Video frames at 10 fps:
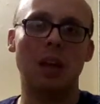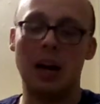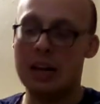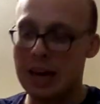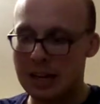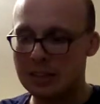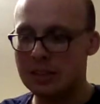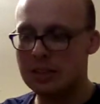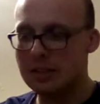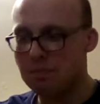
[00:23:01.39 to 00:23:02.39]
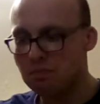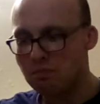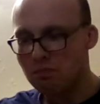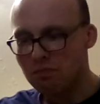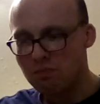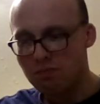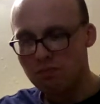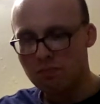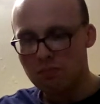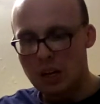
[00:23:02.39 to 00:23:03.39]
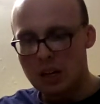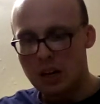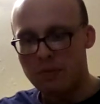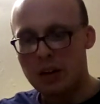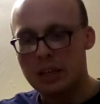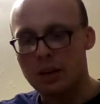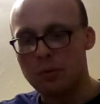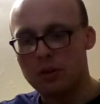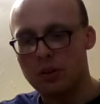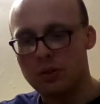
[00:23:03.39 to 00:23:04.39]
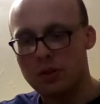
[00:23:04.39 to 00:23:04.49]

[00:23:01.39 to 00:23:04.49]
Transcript: And it ends. And then it goes on